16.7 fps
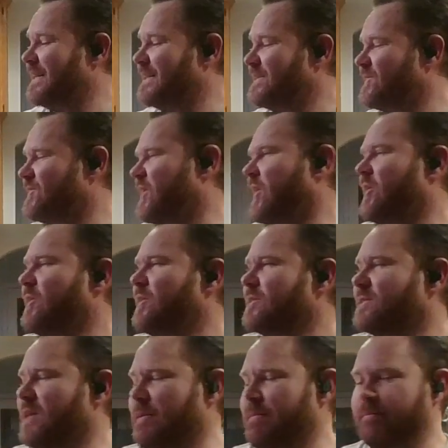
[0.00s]
Cider?
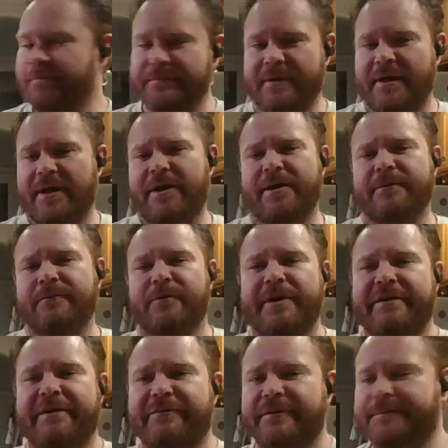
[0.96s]
Something. I don't know.
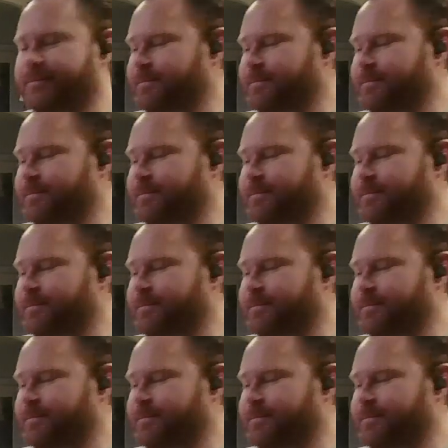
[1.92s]
Whatever.